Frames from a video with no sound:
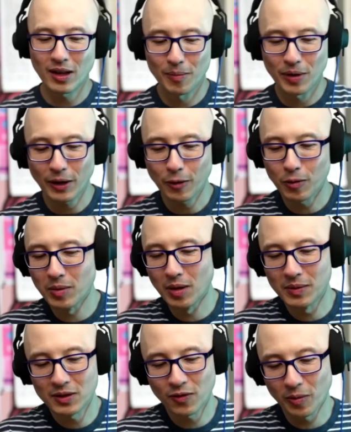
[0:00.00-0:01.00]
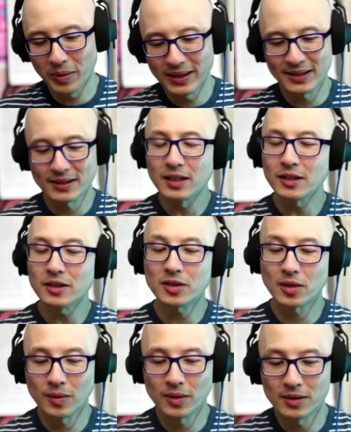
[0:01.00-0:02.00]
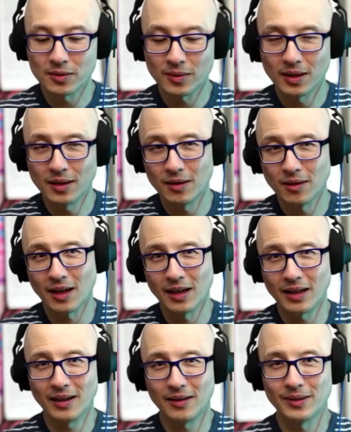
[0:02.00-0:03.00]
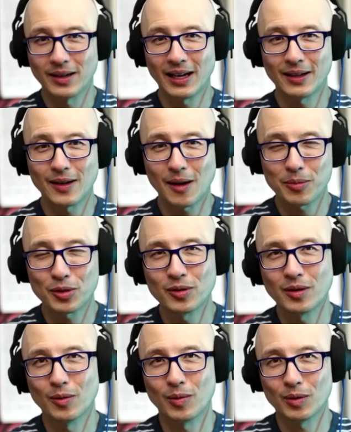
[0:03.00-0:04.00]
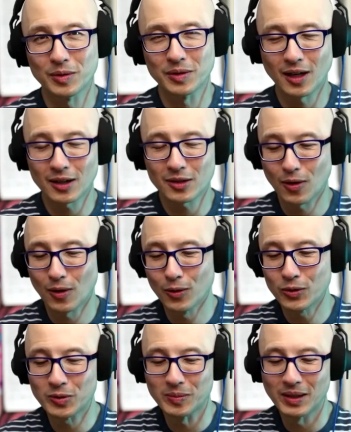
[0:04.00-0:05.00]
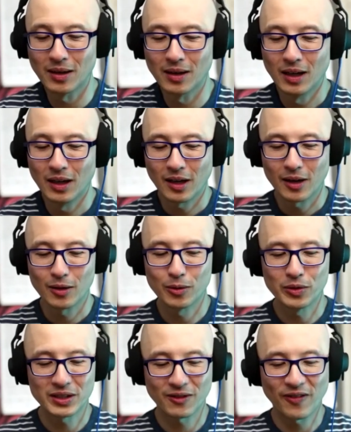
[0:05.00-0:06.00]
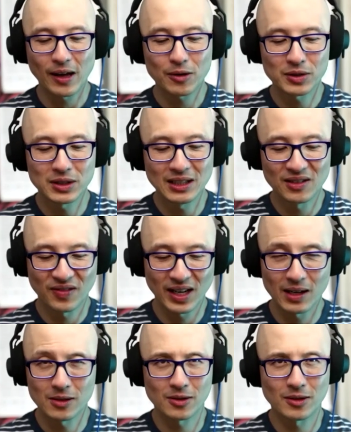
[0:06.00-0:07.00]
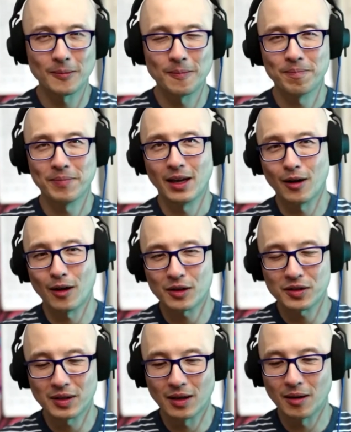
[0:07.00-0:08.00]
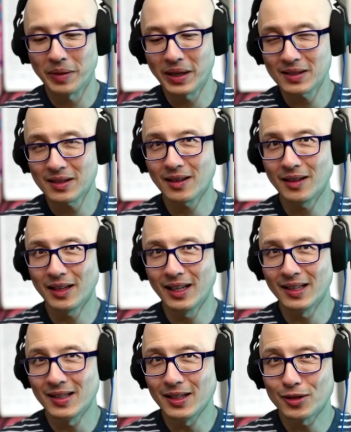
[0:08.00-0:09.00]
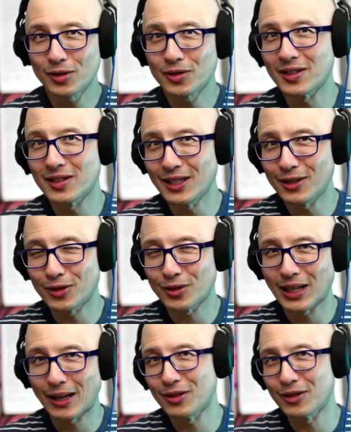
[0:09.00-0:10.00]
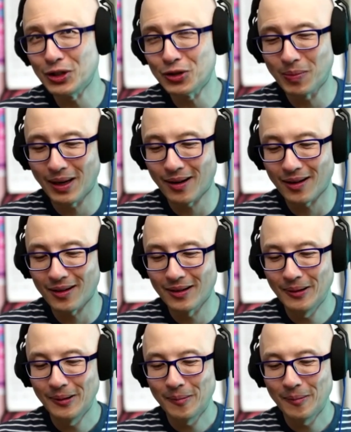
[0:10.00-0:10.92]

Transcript: of the breakthrough moments for me as a teacher was when I had the opportunity to work with Dr. Holtzman, who is a faculty advisor at Art Center. Basically, he teaches the teachers how to teach better.